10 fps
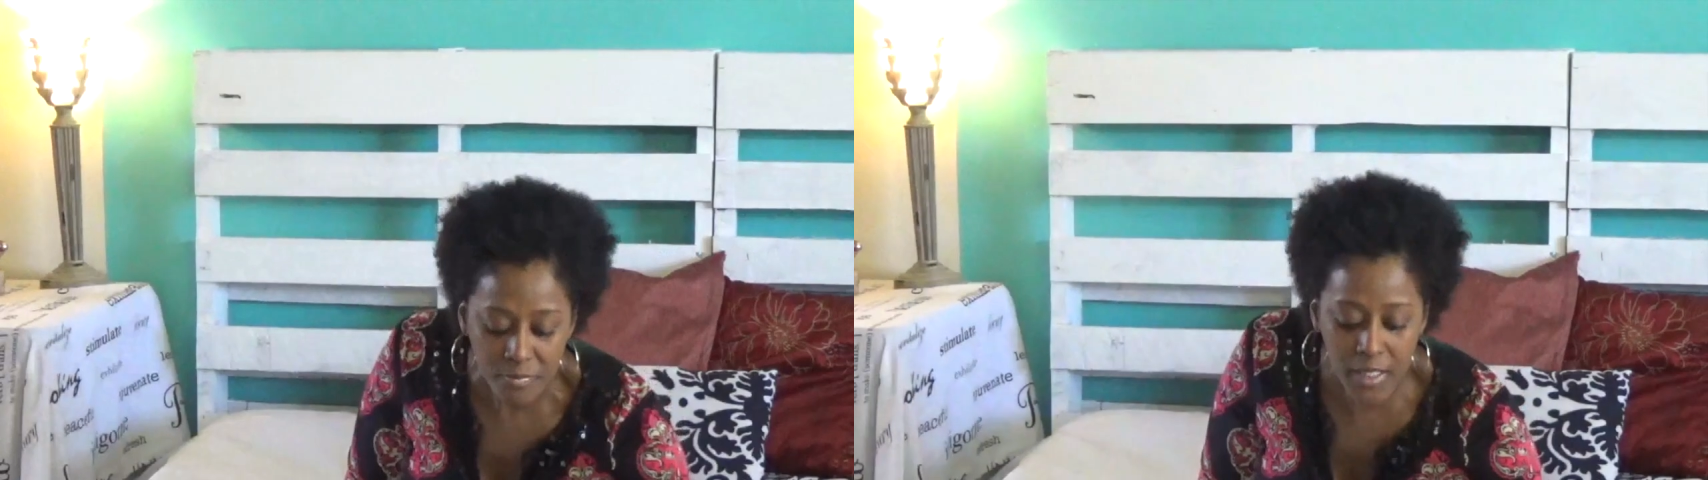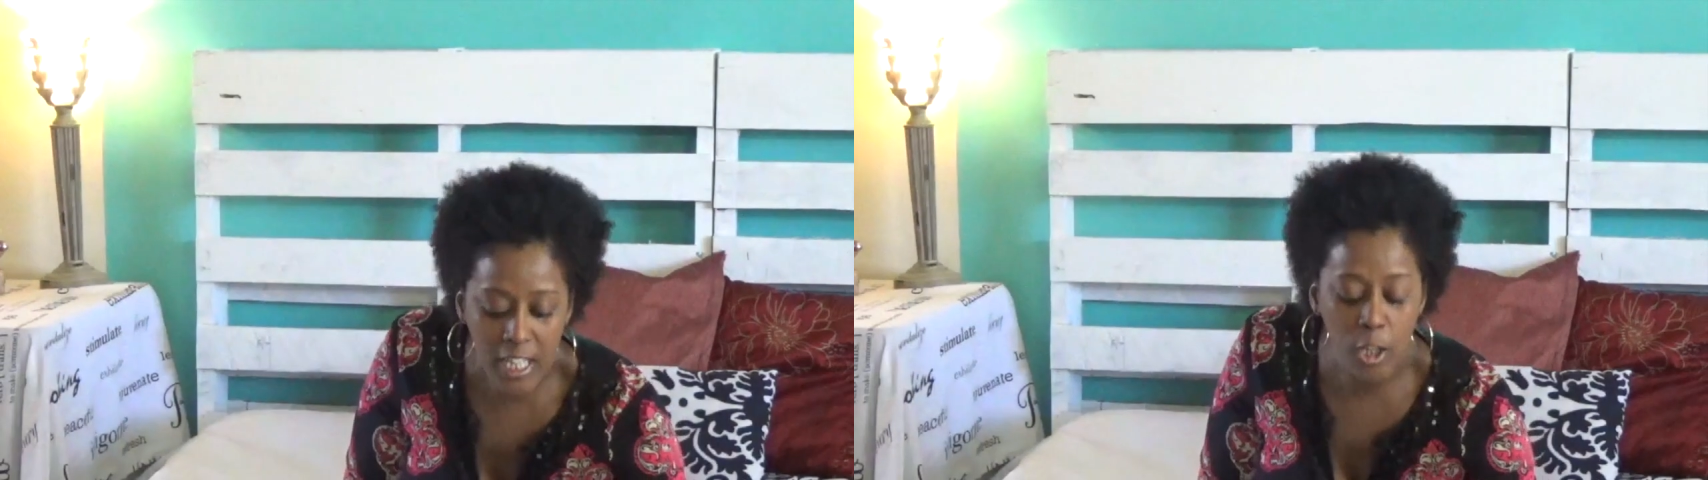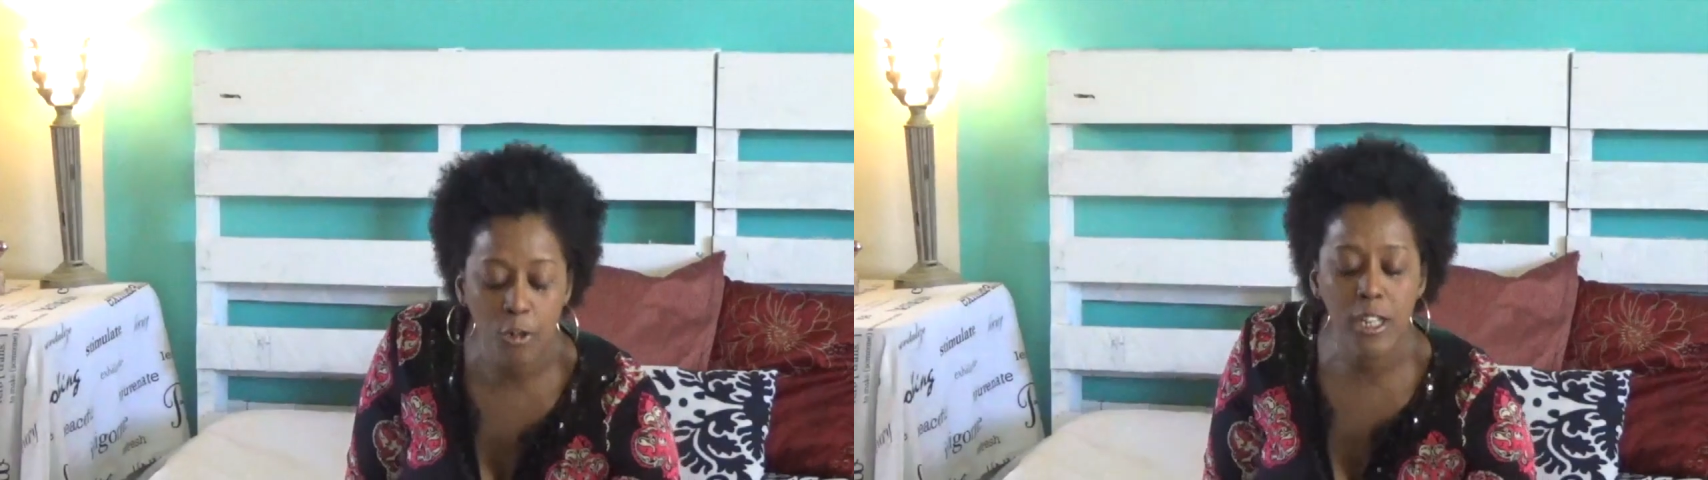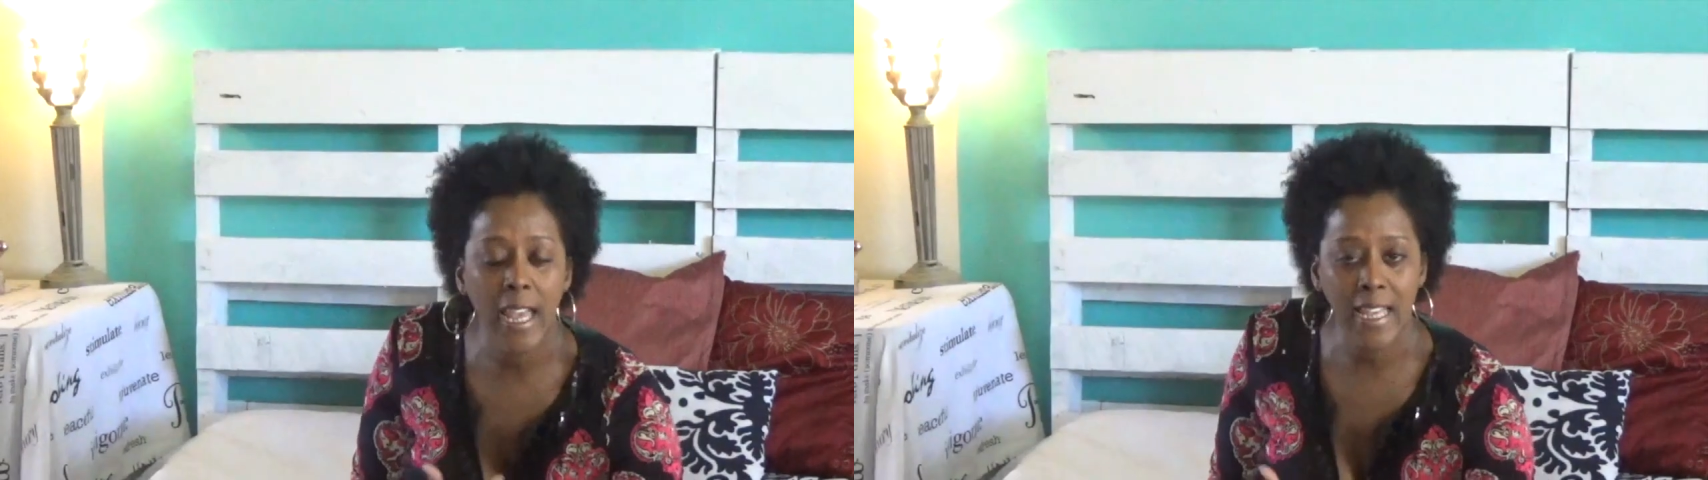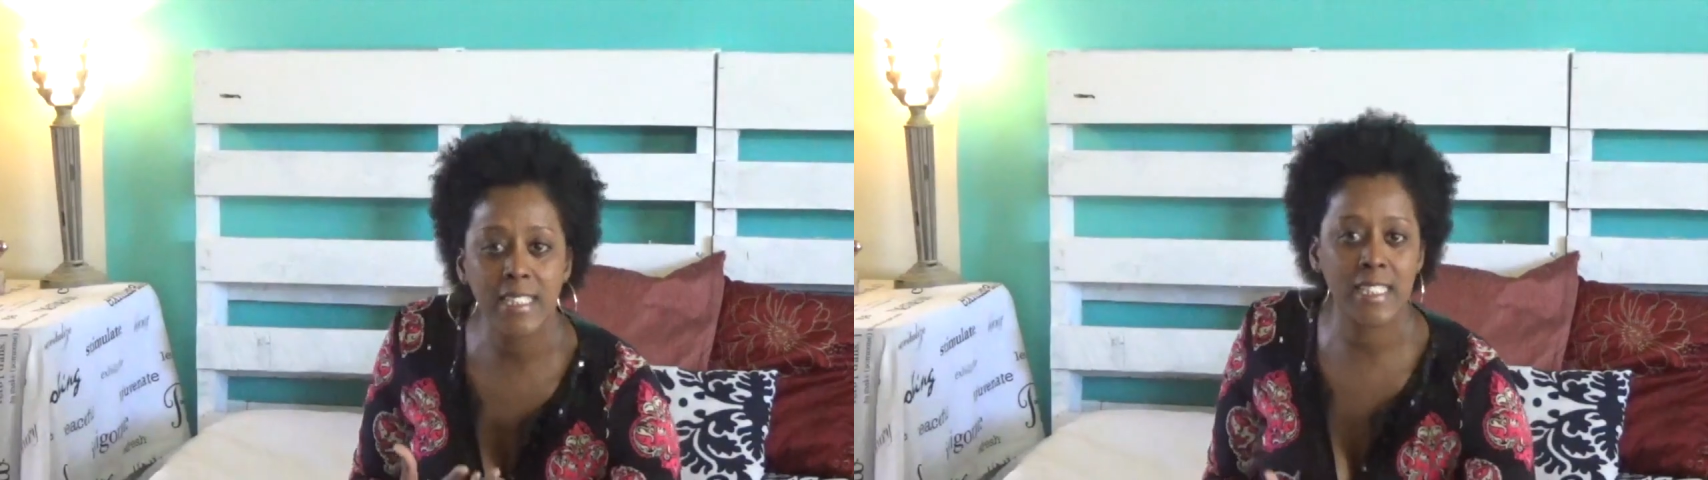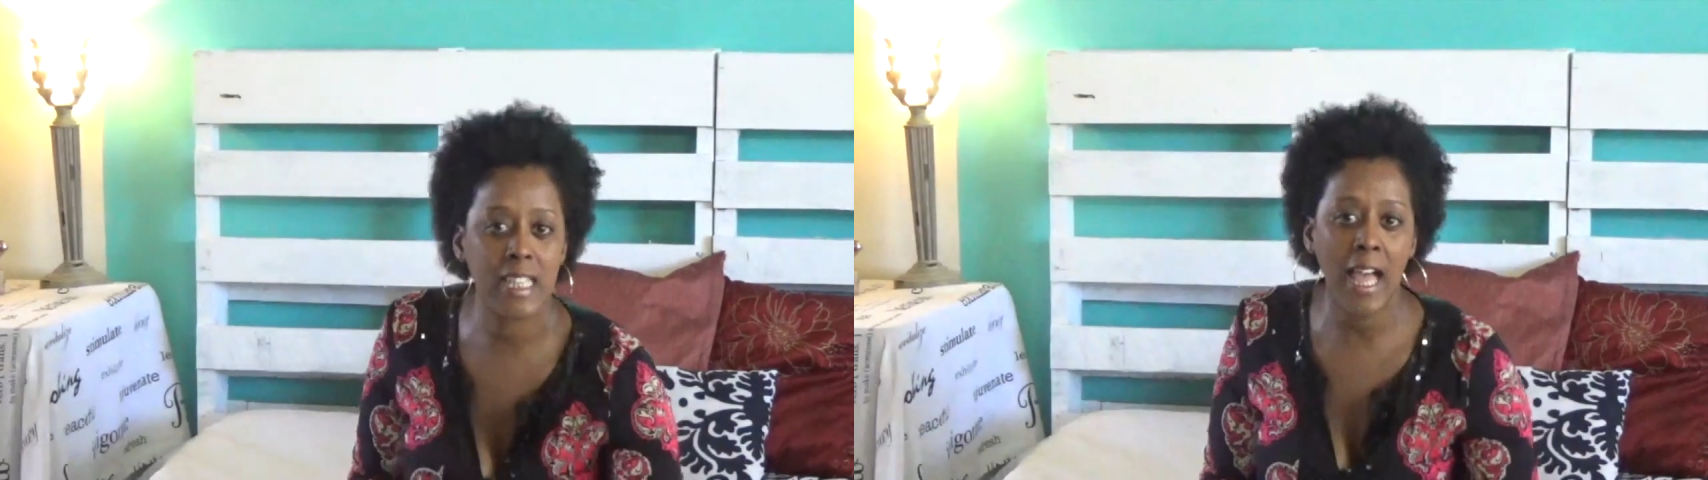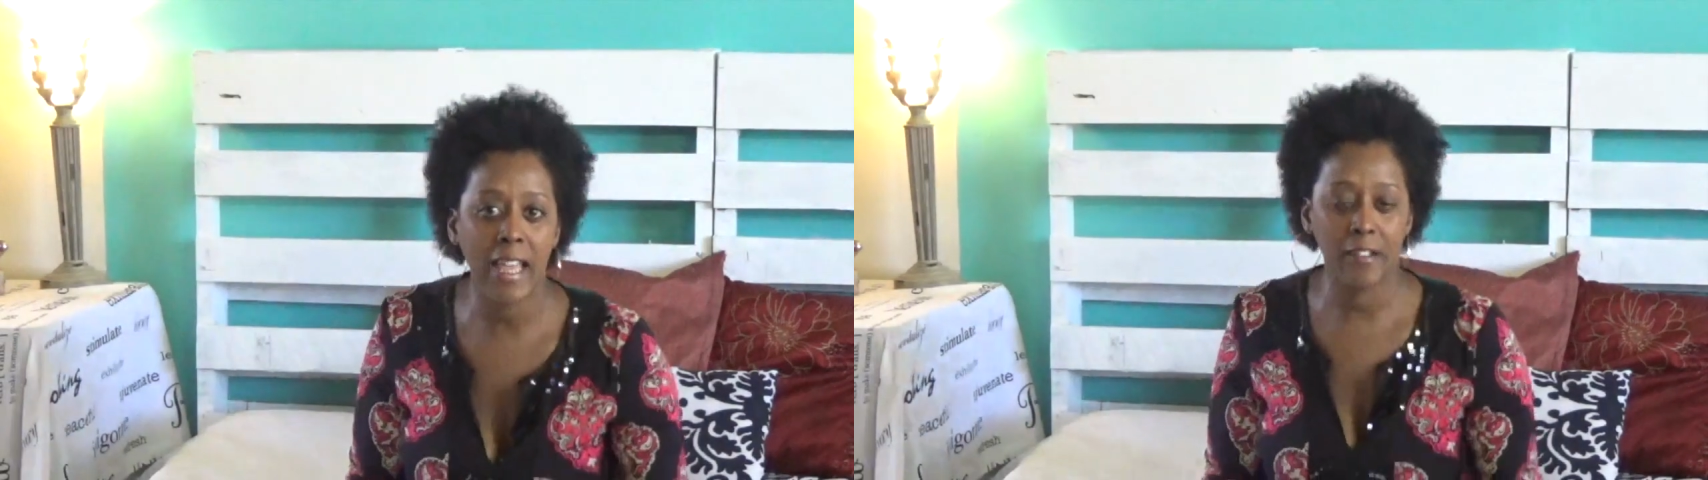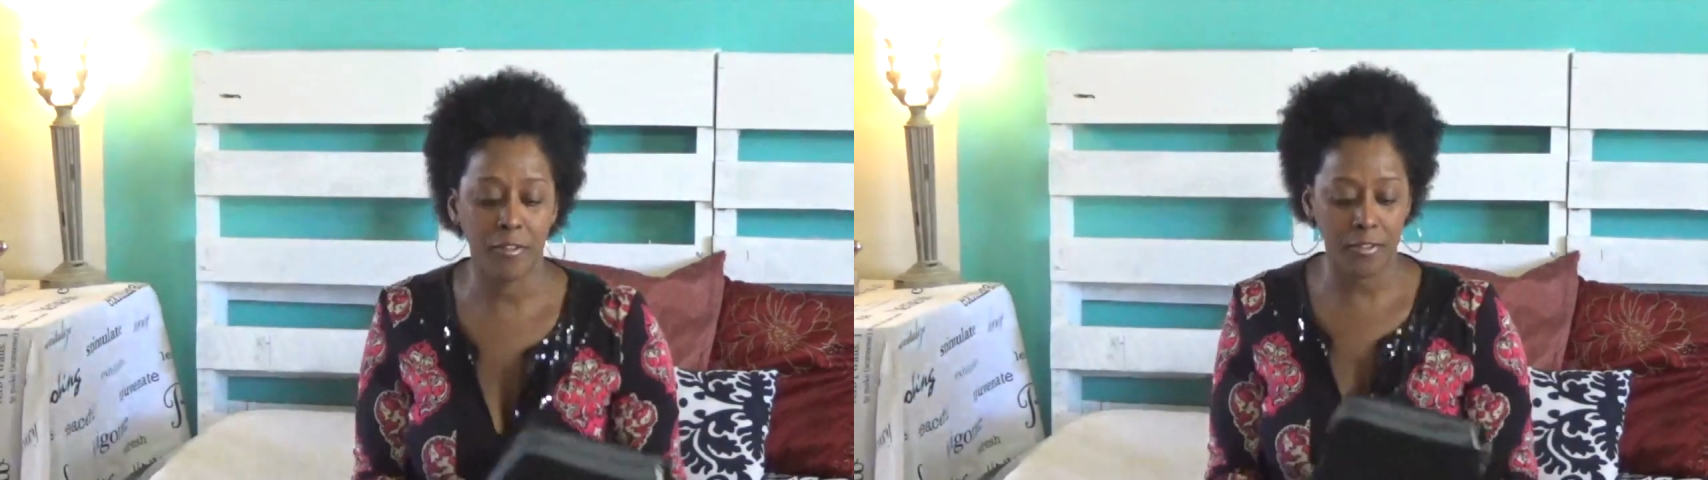He creates
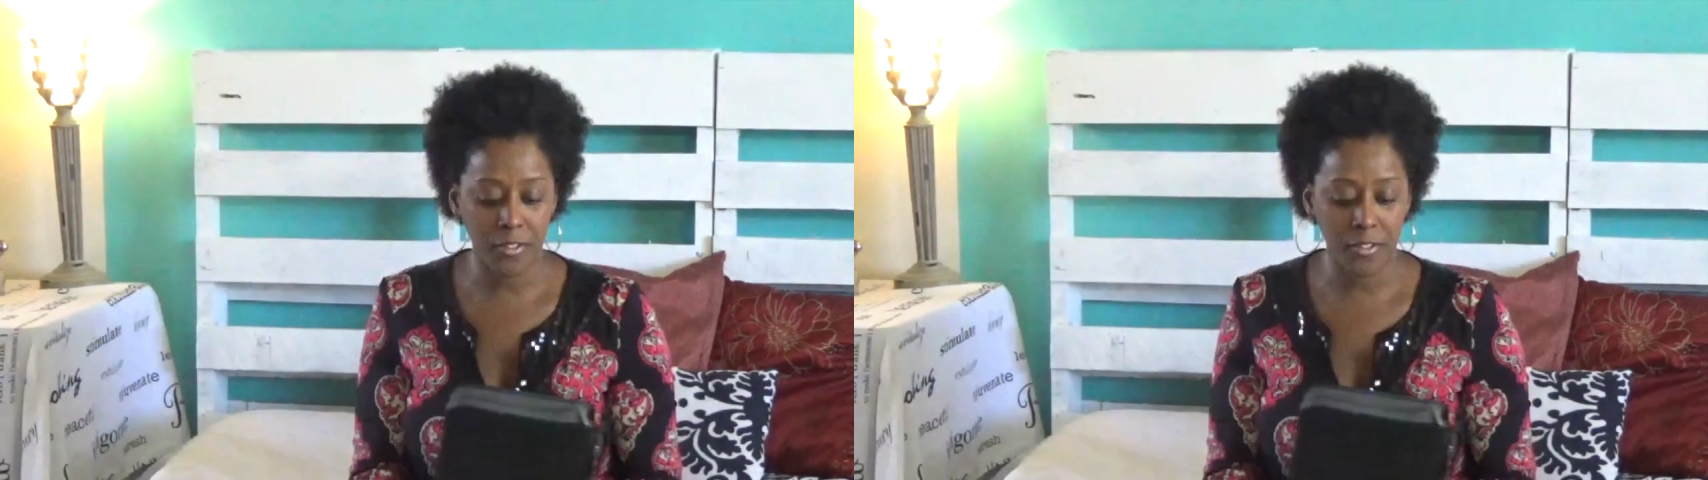life.